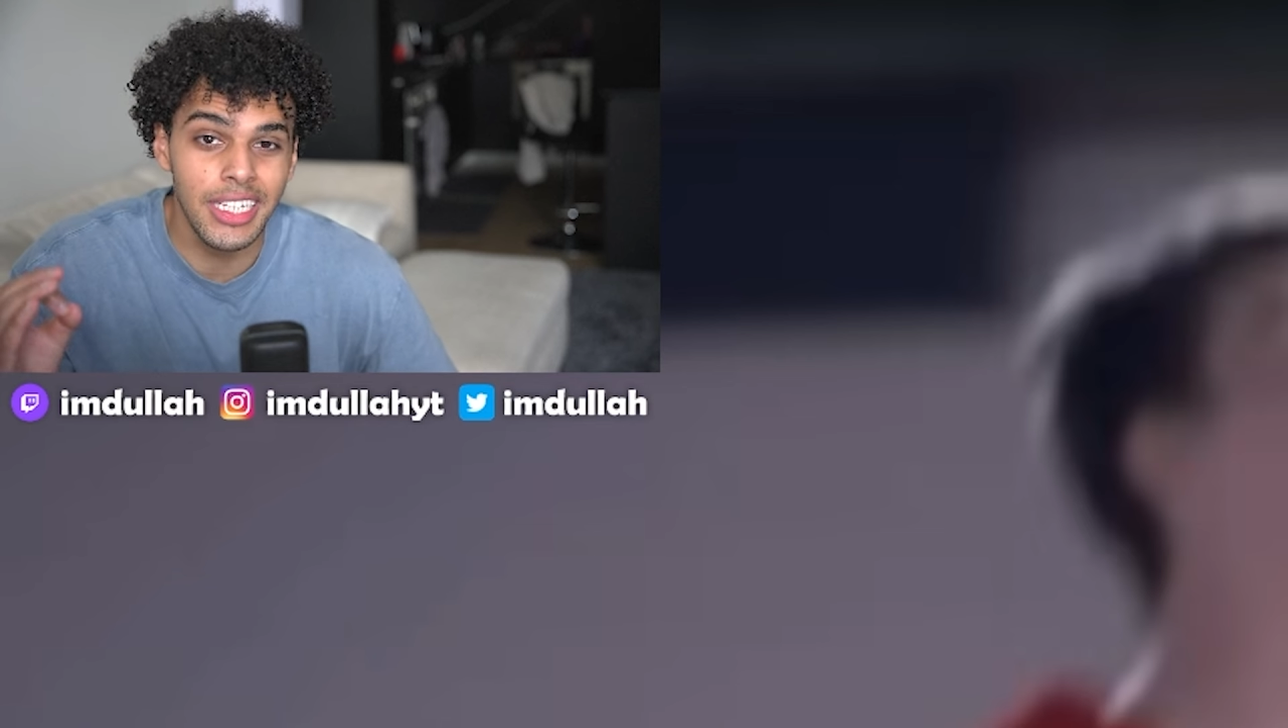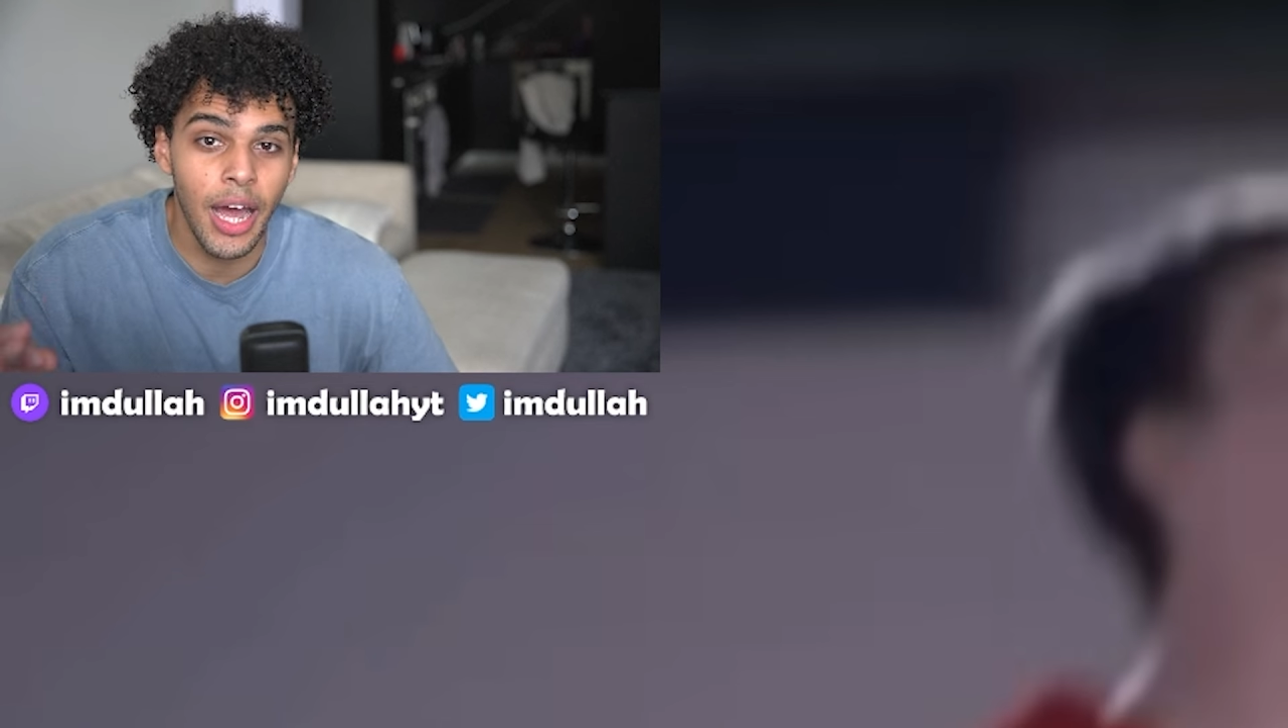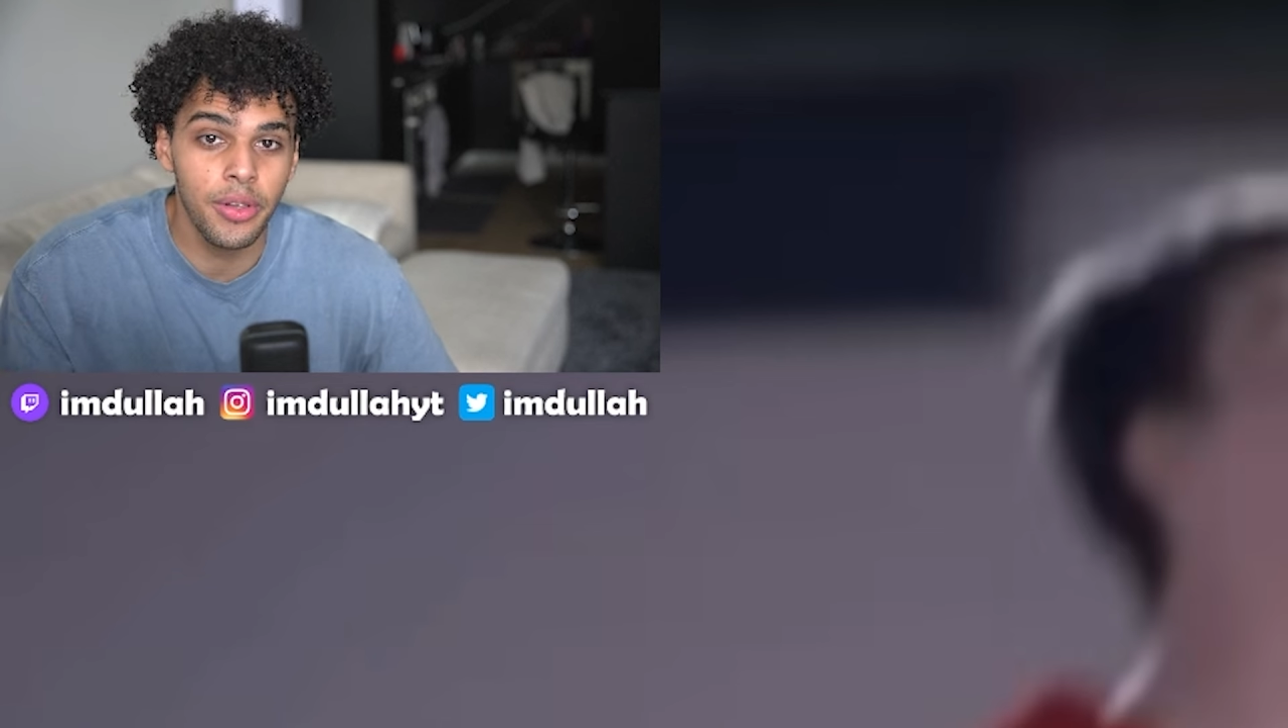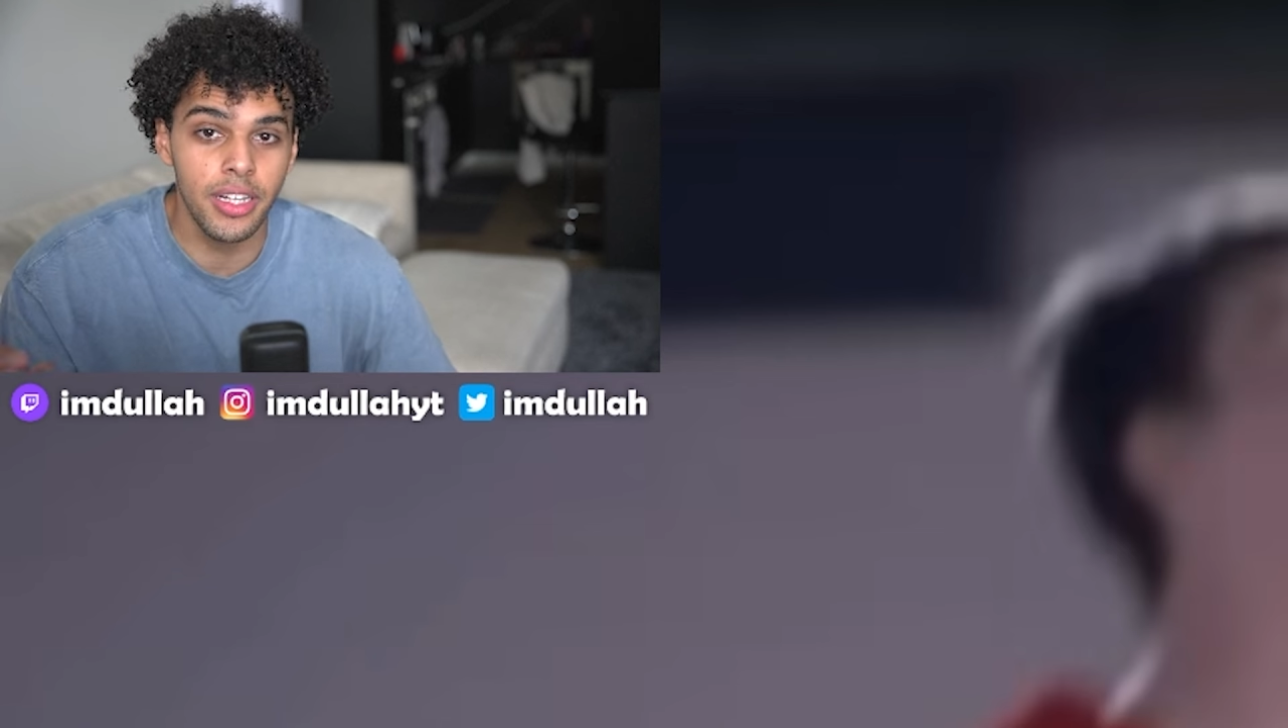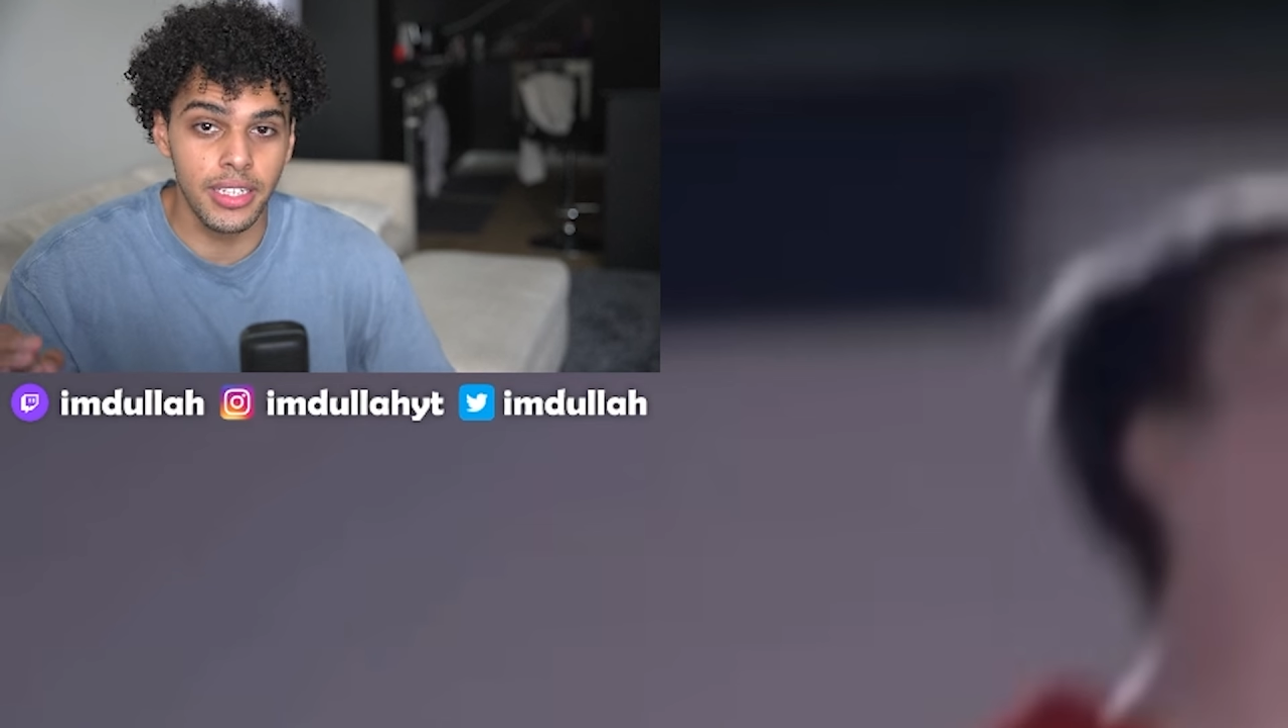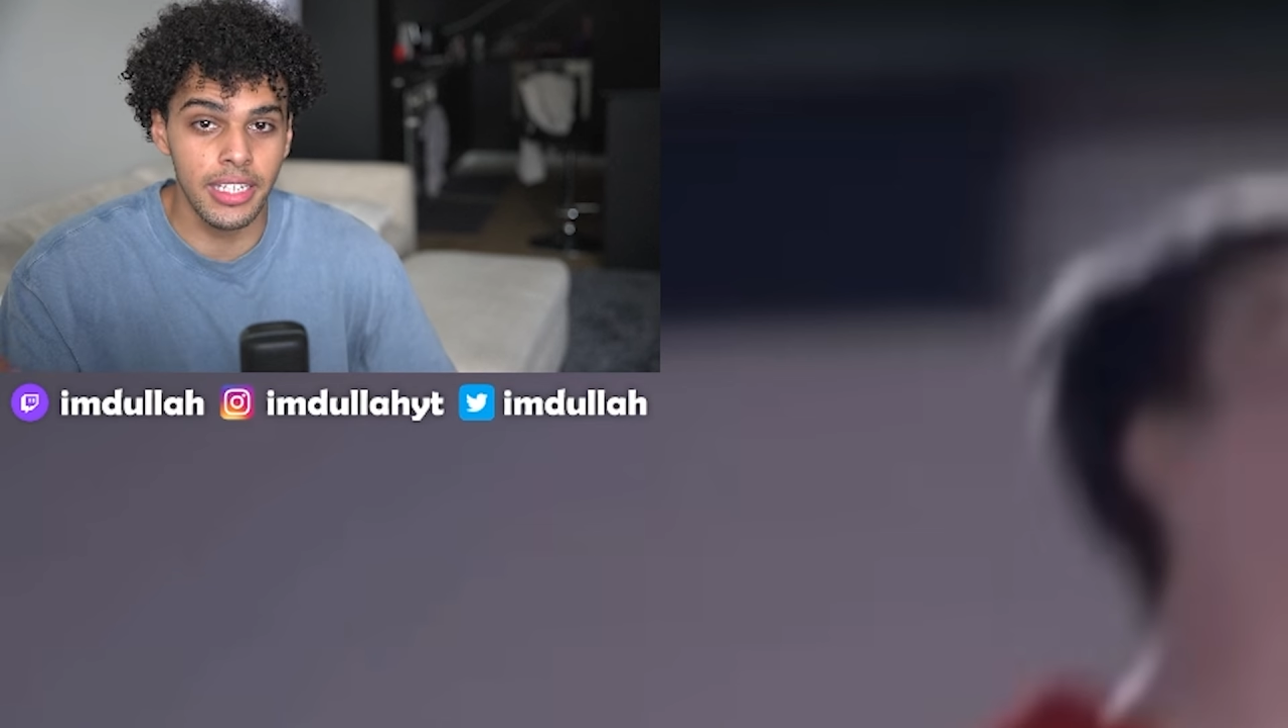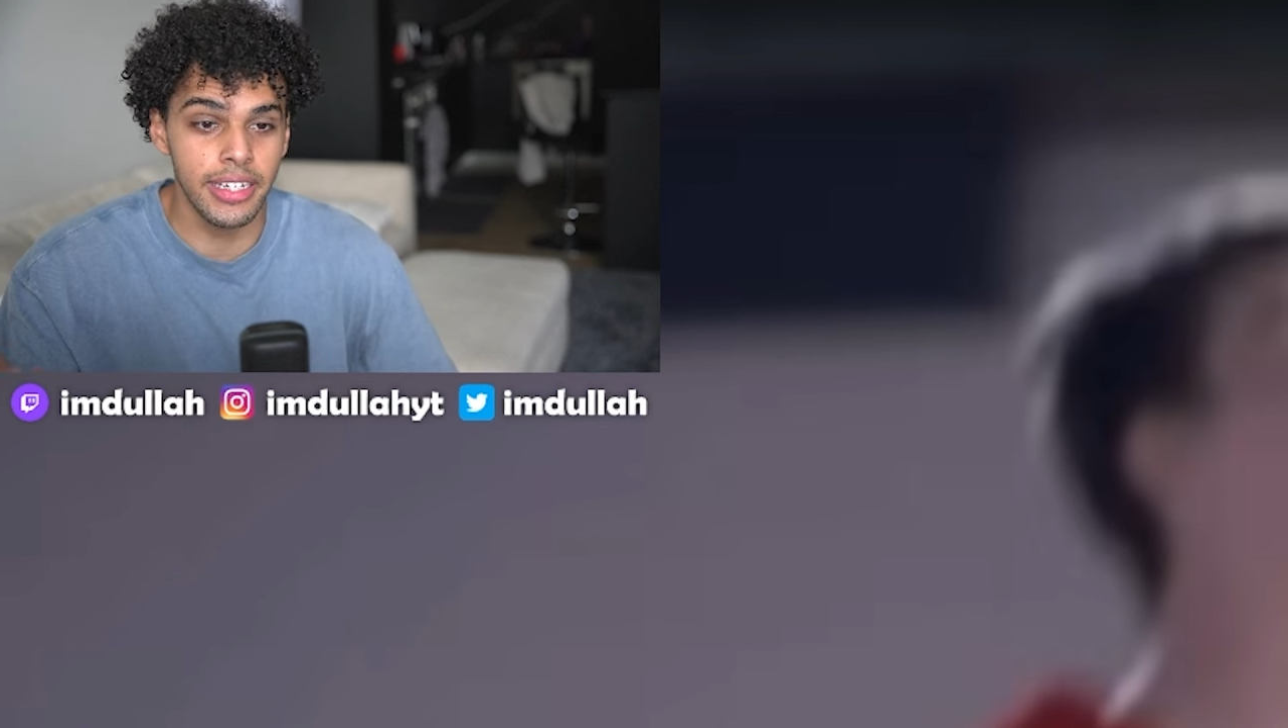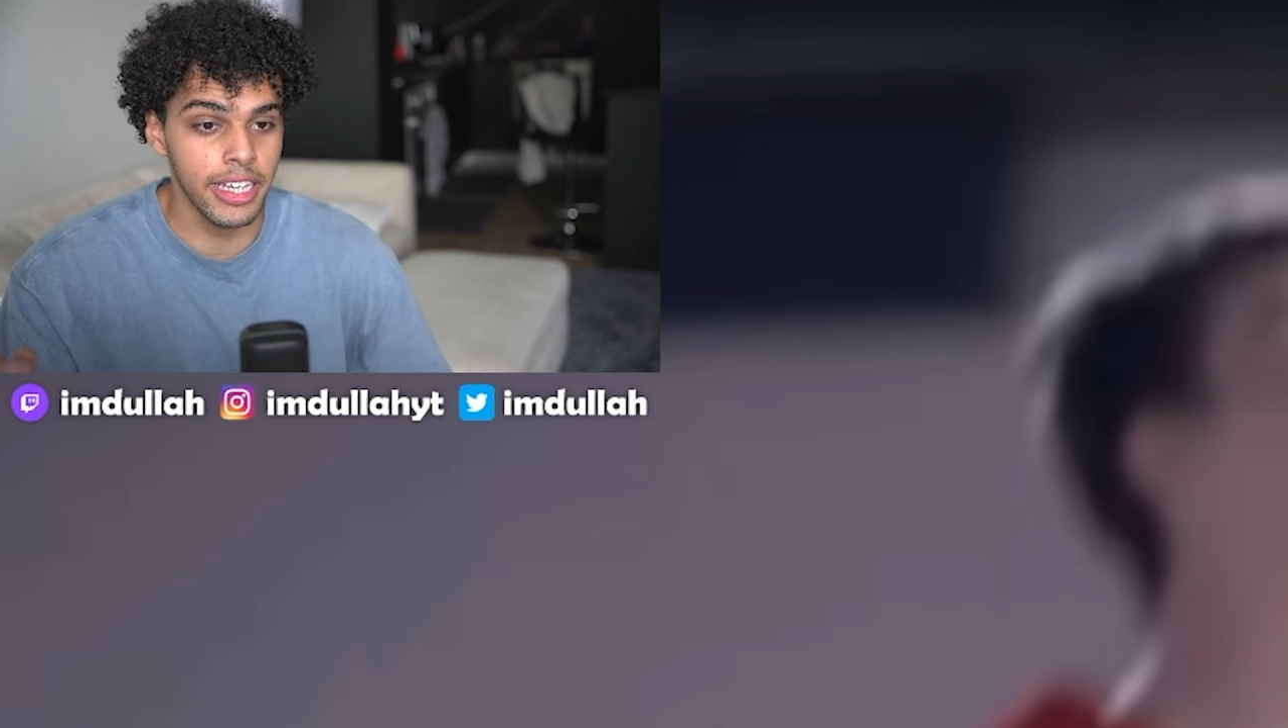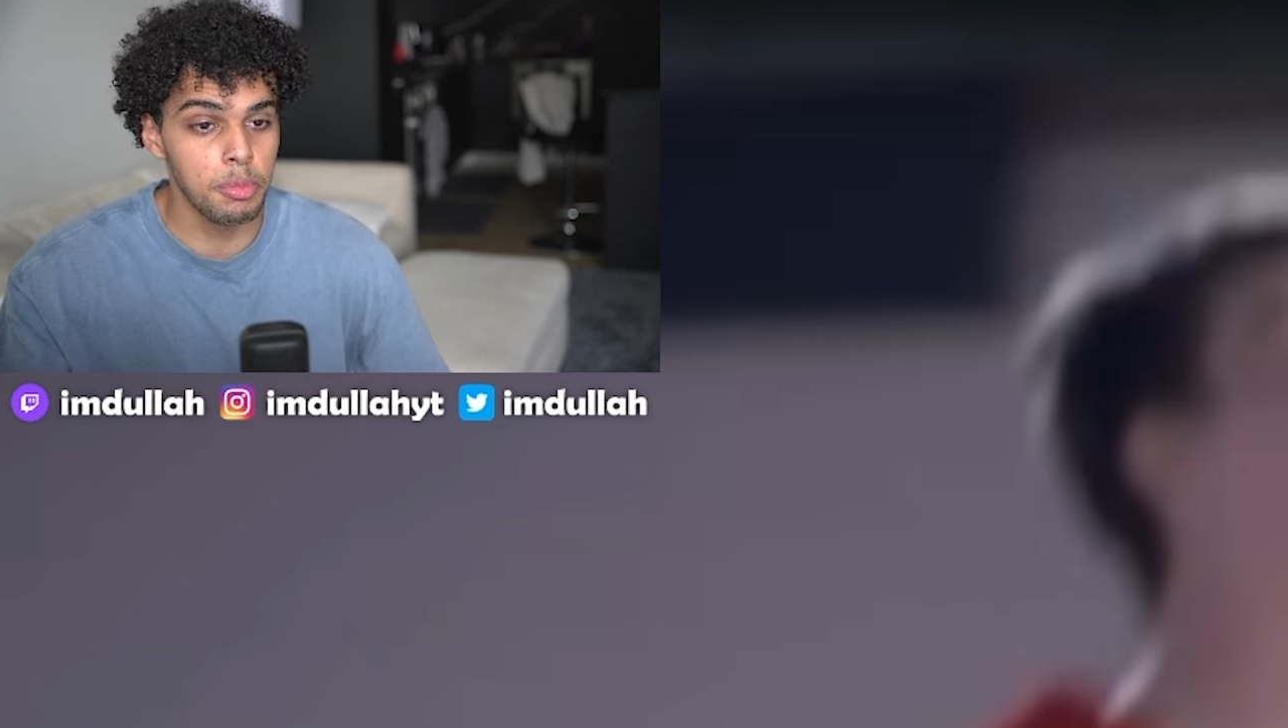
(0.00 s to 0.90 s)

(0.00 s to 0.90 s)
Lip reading: was allowed in the league,